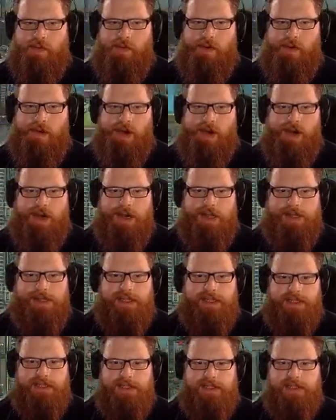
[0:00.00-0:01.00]

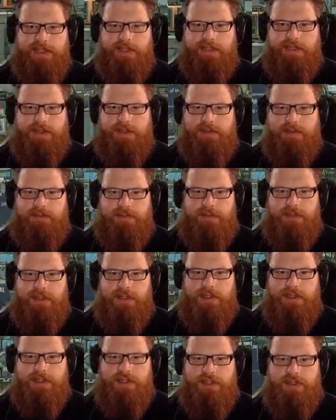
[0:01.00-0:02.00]
That's
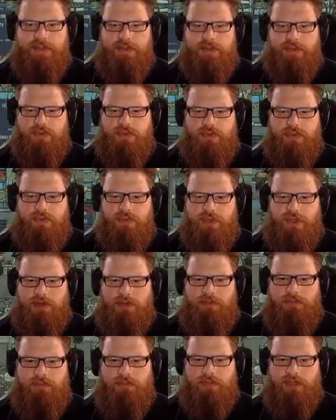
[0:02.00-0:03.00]

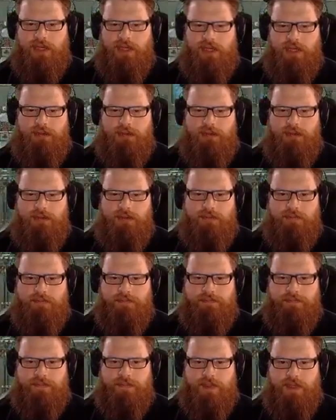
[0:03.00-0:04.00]
enough of that anyway.
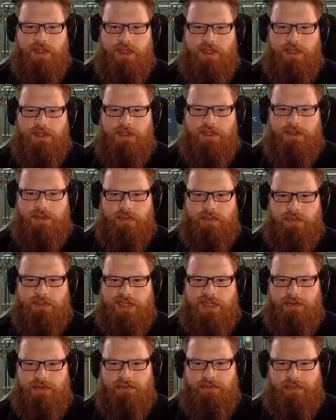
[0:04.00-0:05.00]
So it comes
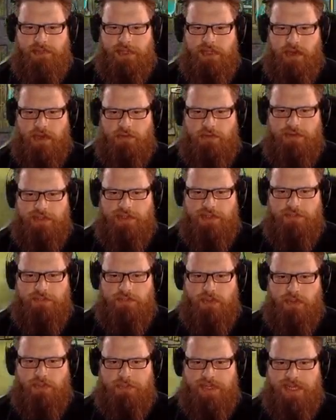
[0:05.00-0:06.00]
out from the orange
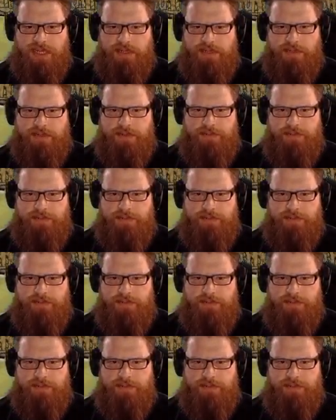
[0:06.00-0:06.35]
pooping end.